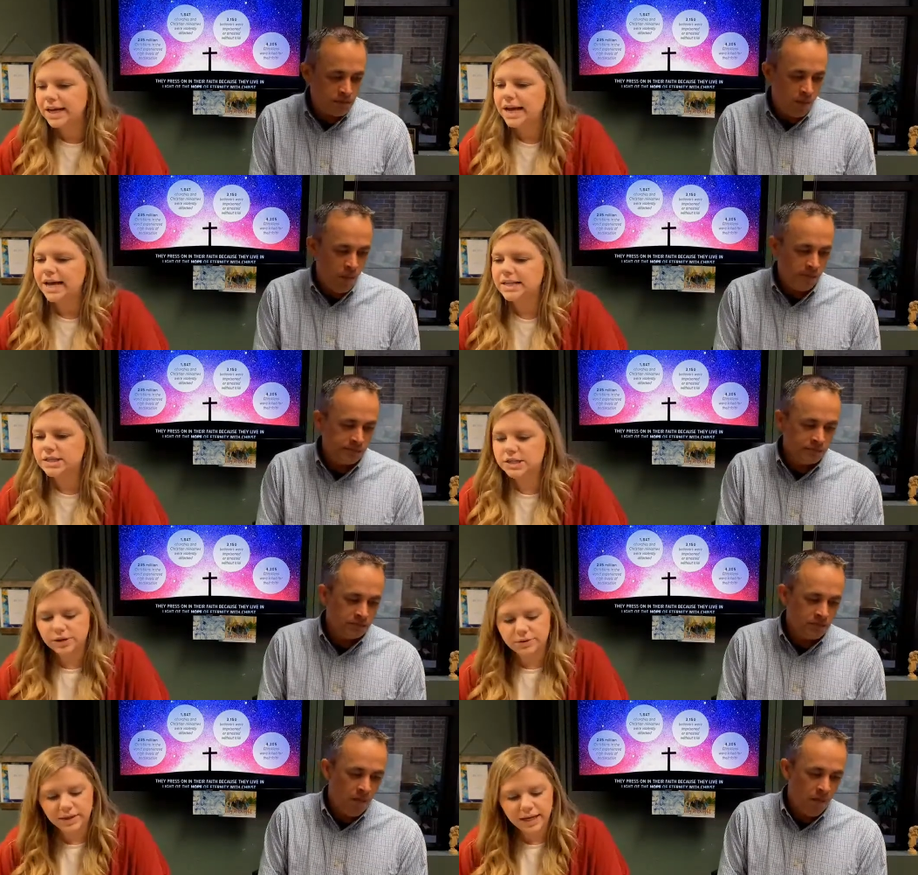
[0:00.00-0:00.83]
Speaker 1: And
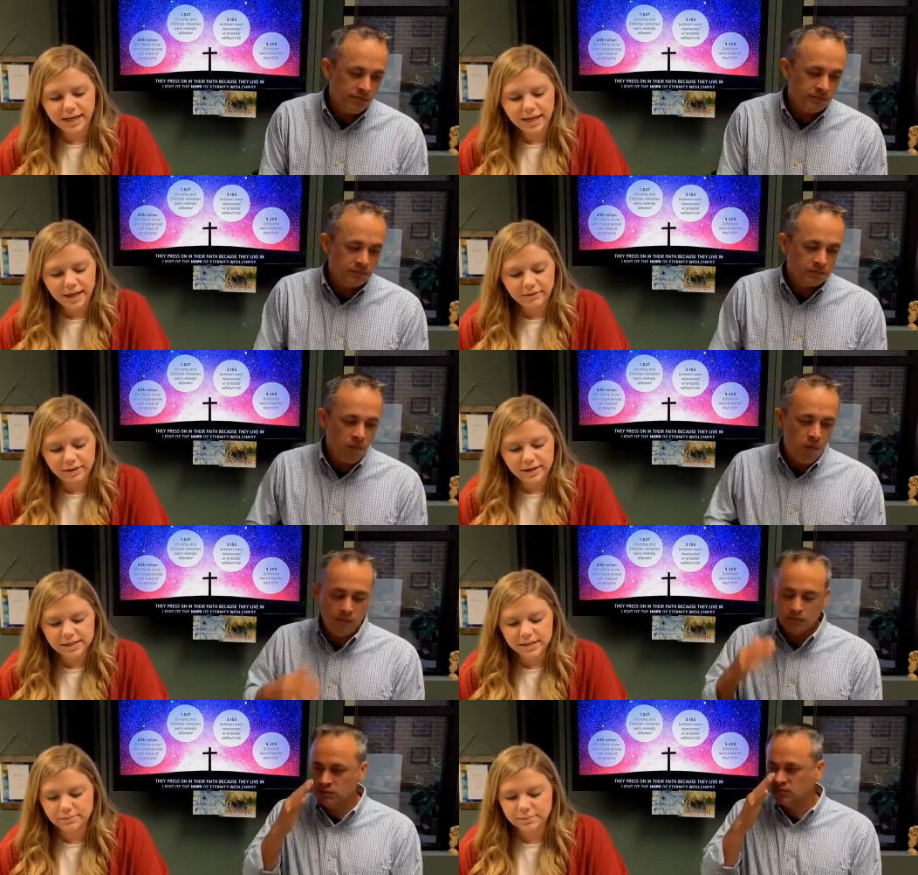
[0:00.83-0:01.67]
so they gave
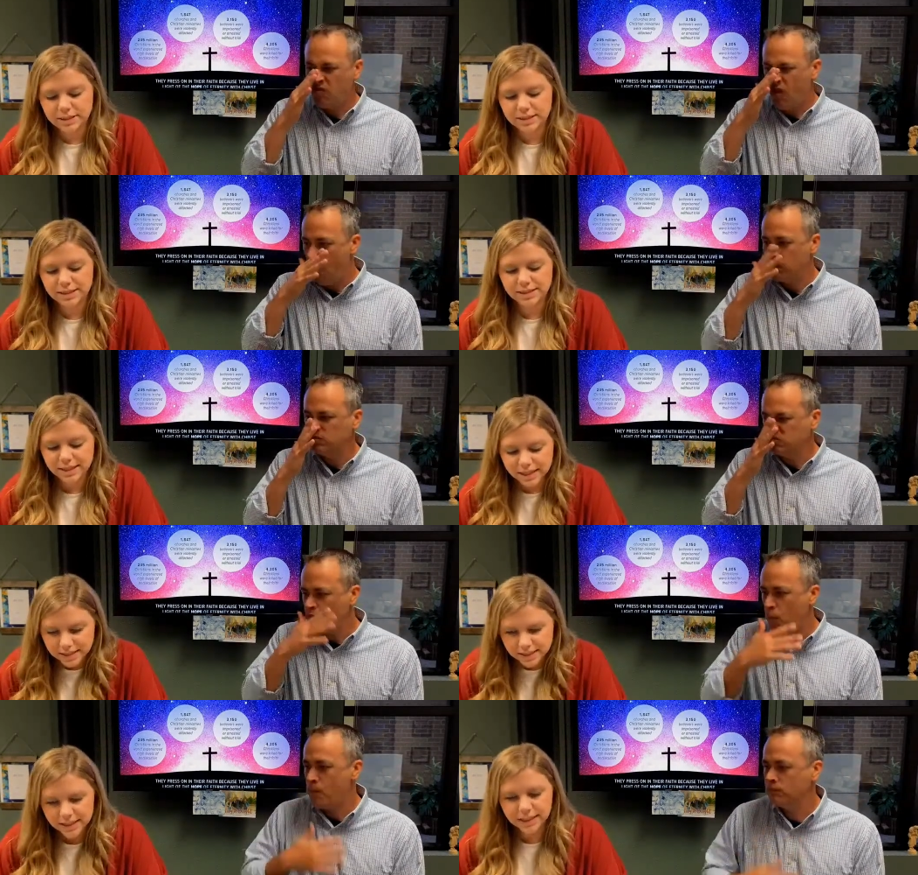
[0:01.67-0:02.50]
us some
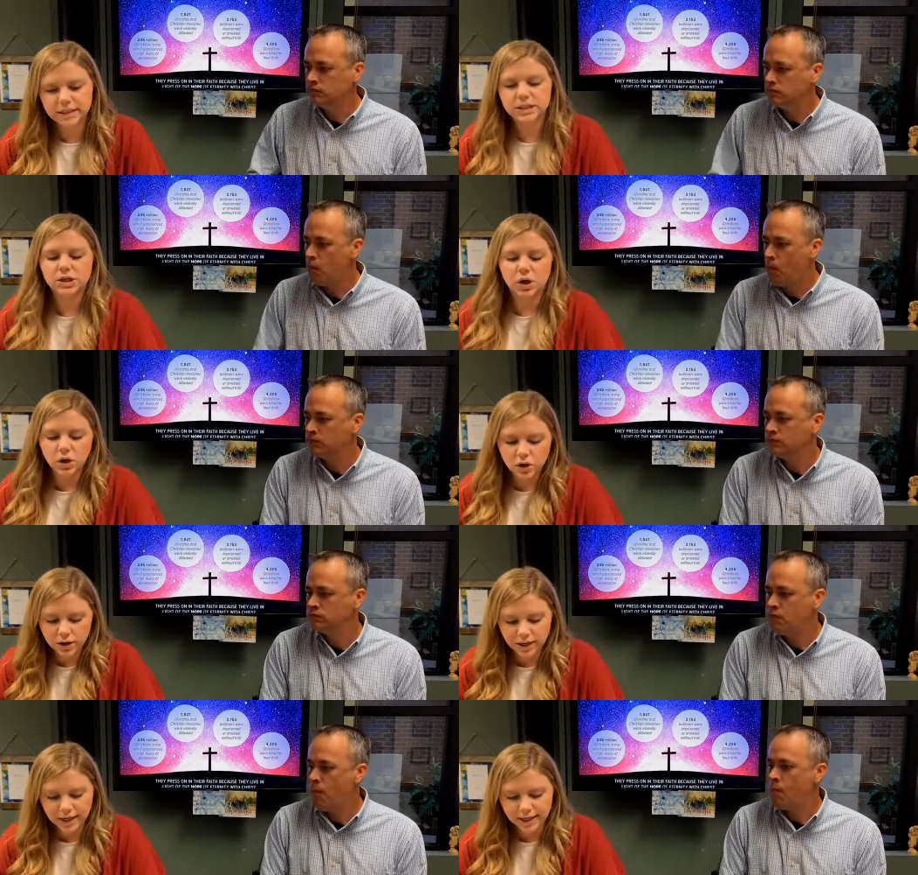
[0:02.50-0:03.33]
statistics
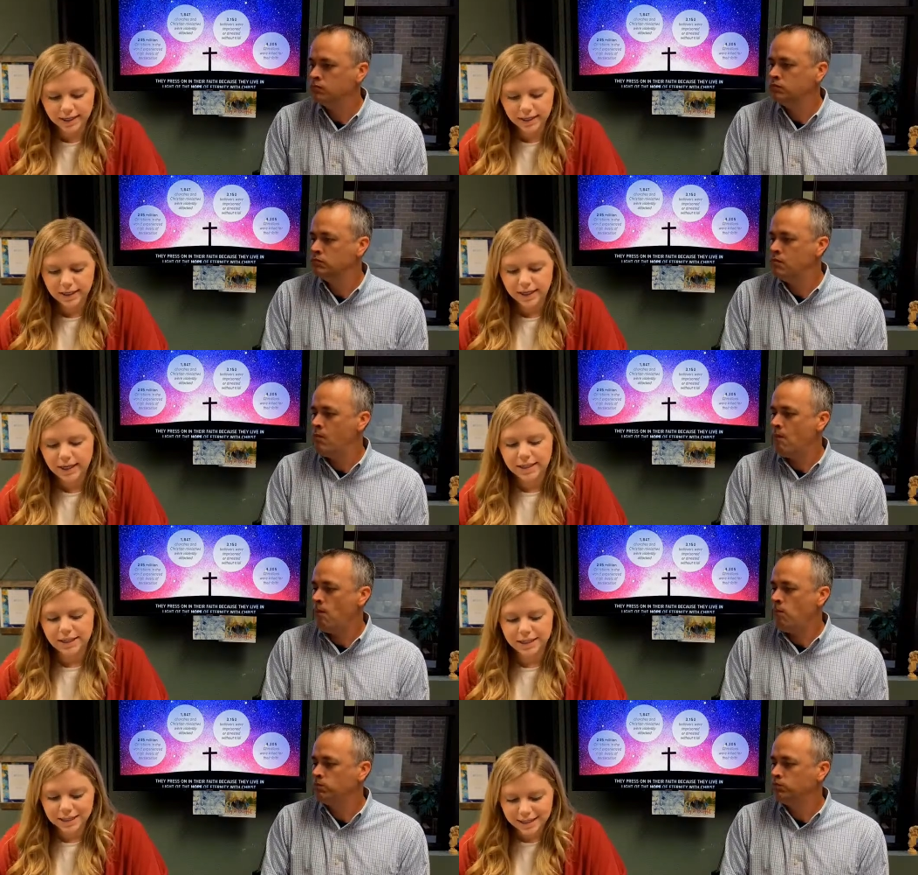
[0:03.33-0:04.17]
on
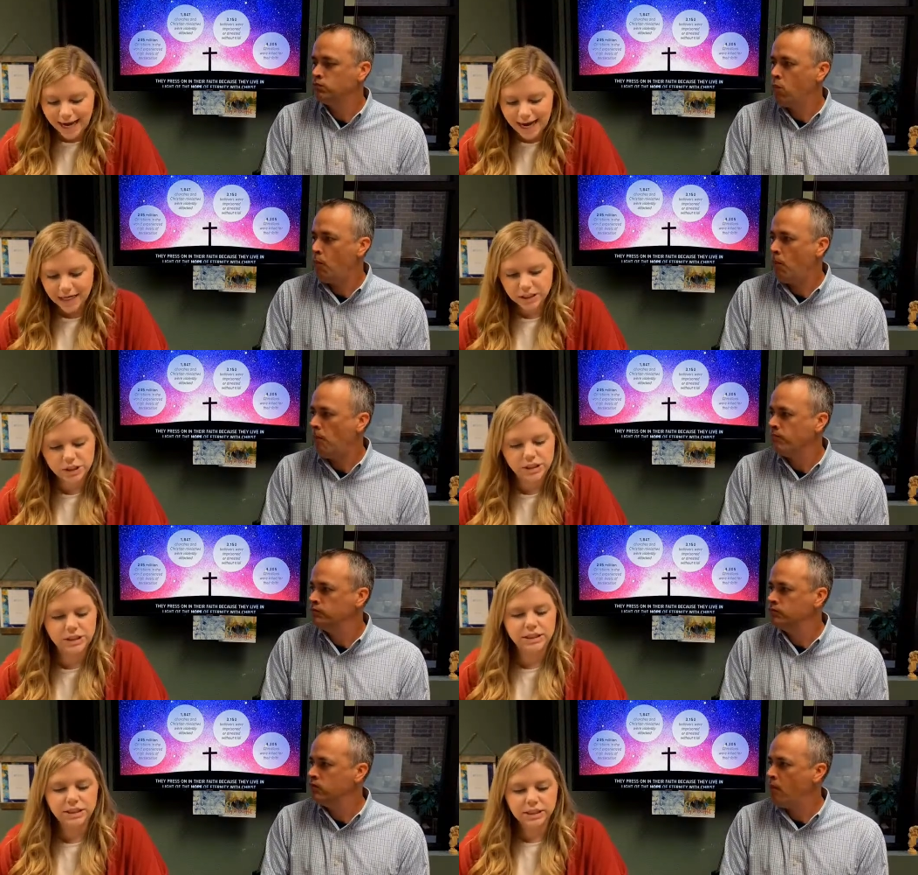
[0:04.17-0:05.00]
the last
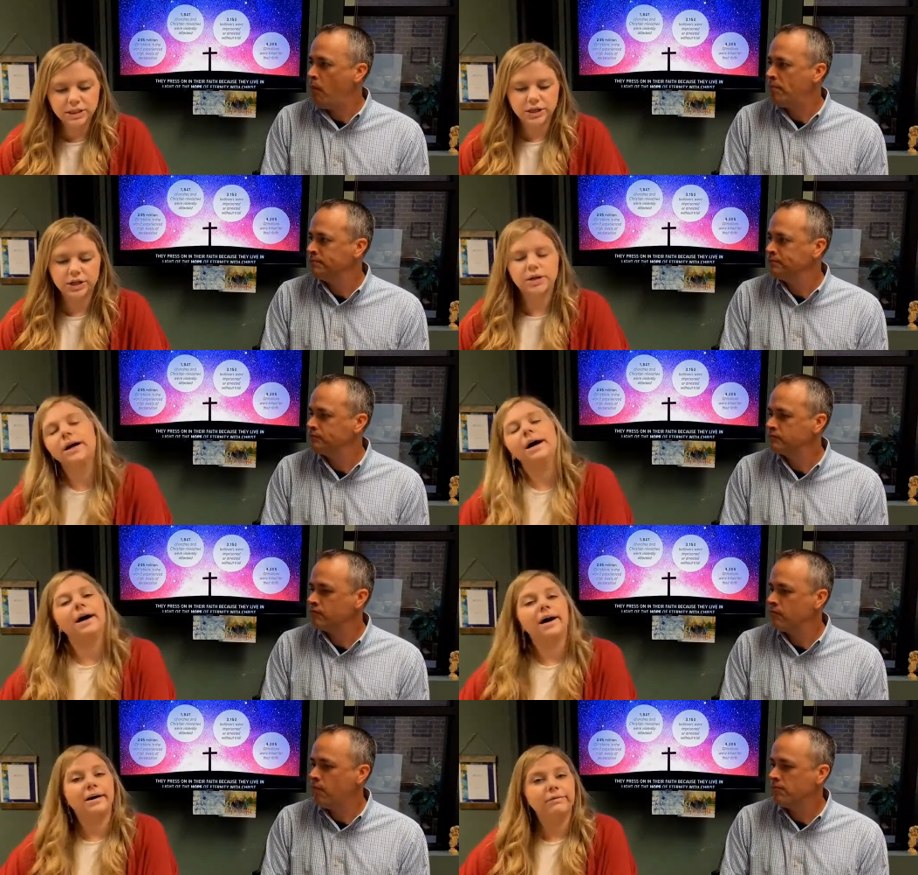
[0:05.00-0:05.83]
year
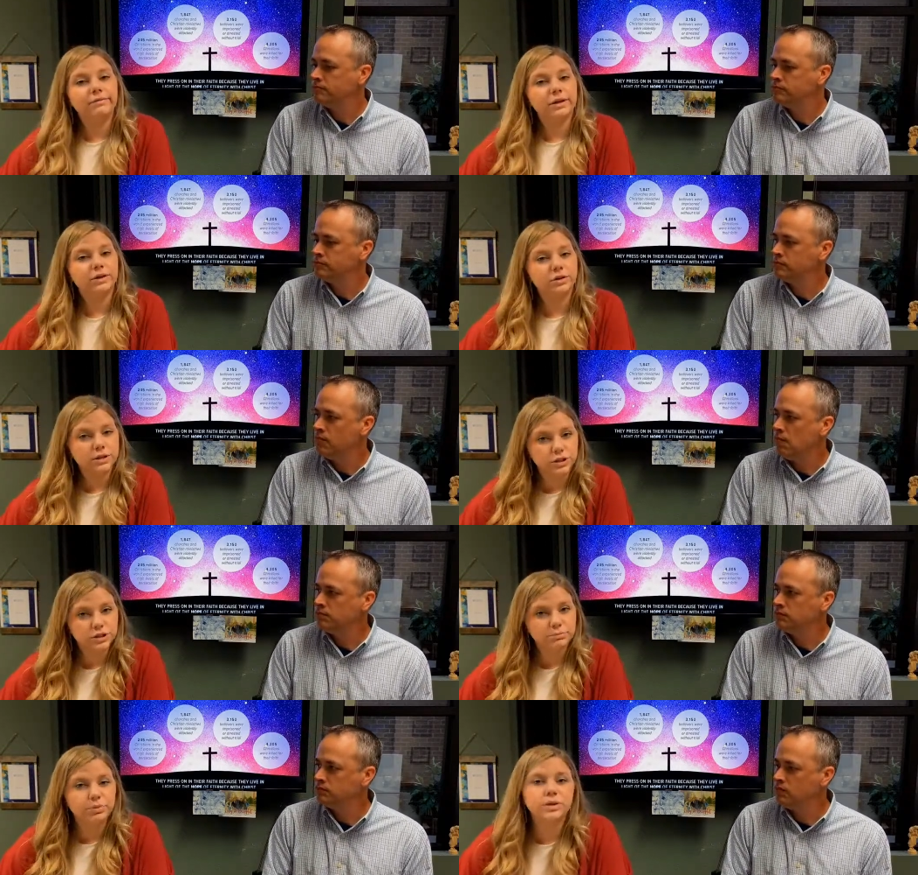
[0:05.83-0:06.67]
of
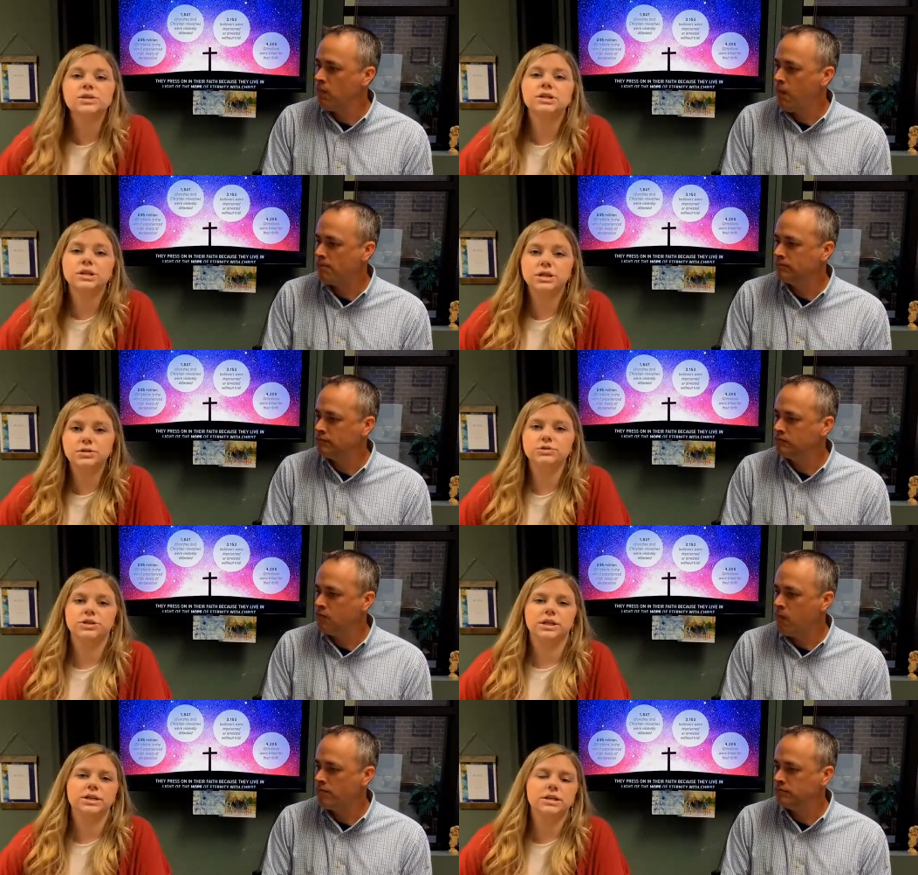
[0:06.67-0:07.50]
Christian persecution.